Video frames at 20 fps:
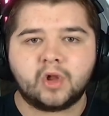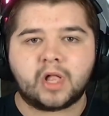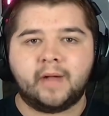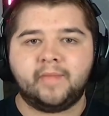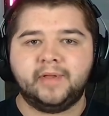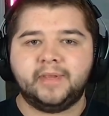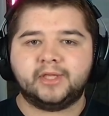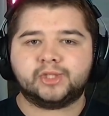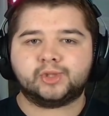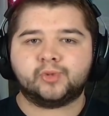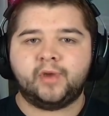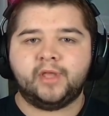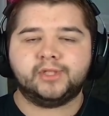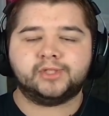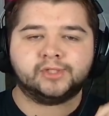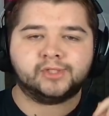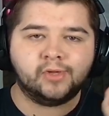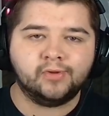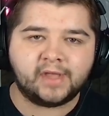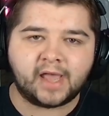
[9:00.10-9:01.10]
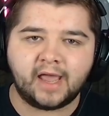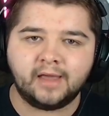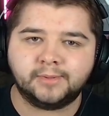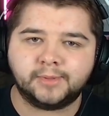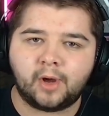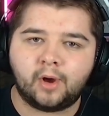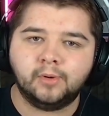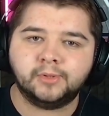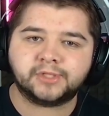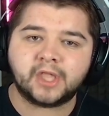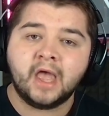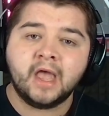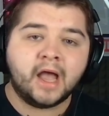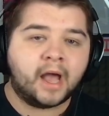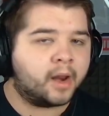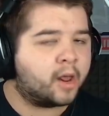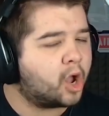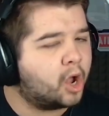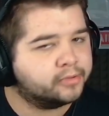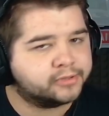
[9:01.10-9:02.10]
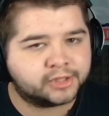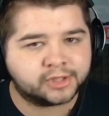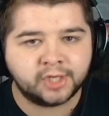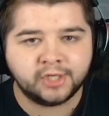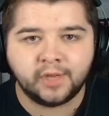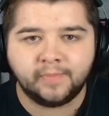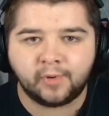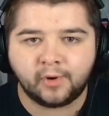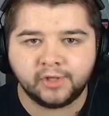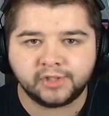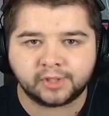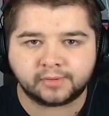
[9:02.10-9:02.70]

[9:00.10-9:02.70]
coming this week, so do get involved, and I hope to see you boys